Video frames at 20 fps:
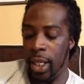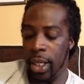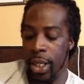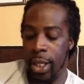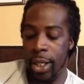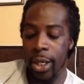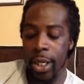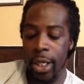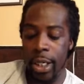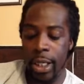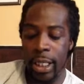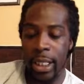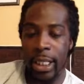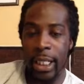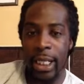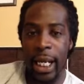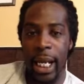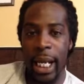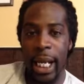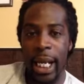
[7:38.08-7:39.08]
good
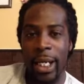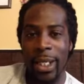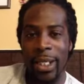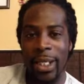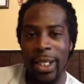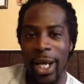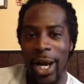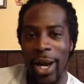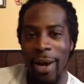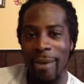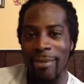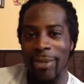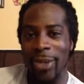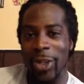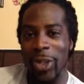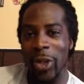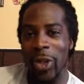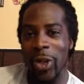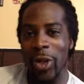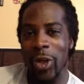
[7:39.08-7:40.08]
things come
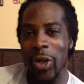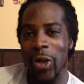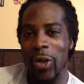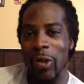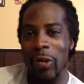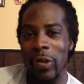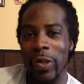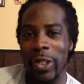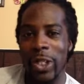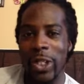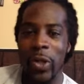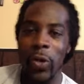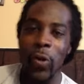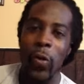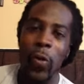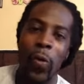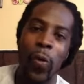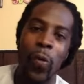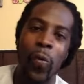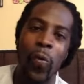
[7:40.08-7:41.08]
to those
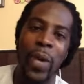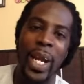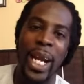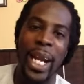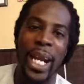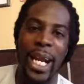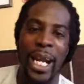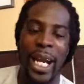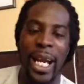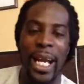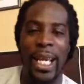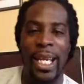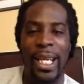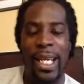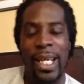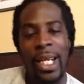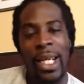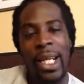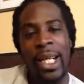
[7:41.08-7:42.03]
who wait.